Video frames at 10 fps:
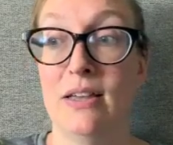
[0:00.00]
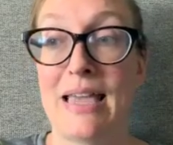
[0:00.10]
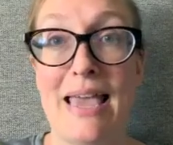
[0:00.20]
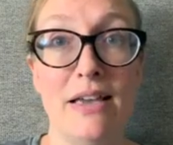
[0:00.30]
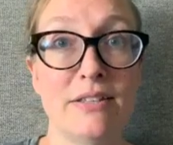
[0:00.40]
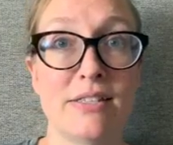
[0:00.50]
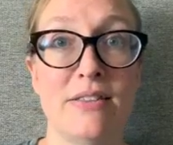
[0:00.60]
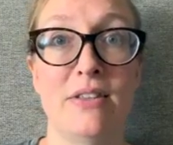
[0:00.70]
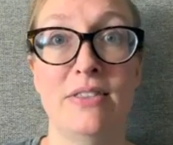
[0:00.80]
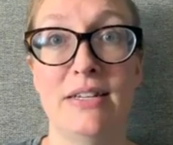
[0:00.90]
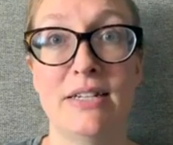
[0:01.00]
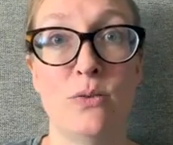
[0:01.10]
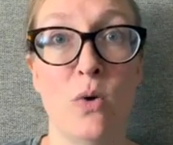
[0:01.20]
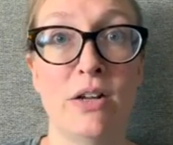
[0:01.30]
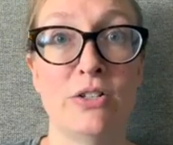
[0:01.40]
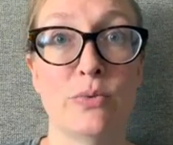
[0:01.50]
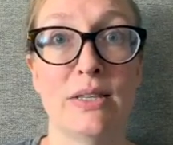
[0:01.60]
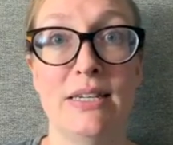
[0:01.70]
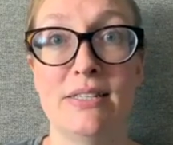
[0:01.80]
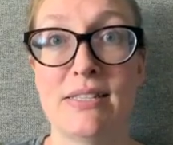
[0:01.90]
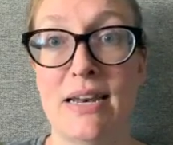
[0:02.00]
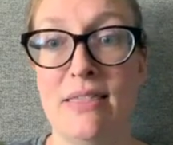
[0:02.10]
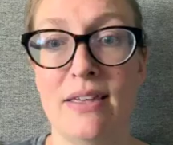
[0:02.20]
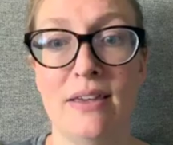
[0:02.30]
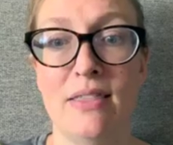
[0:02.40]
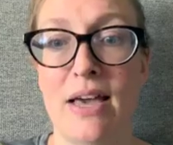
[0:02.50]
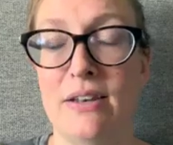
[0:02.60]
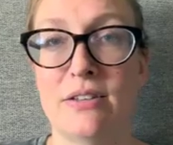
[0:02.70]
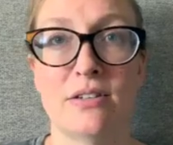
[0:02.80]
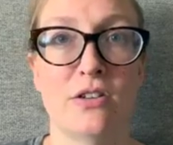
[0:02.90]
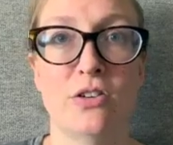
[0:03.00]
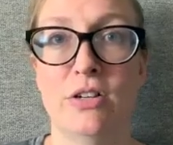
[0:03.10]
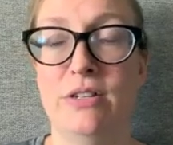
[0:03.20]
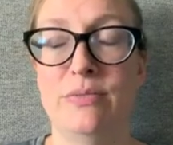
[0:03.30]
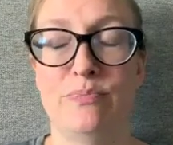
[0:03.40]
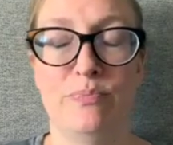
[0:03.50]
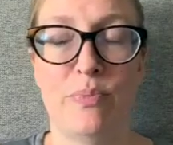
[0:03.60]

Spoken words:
case, and that they didn't want to release anything that could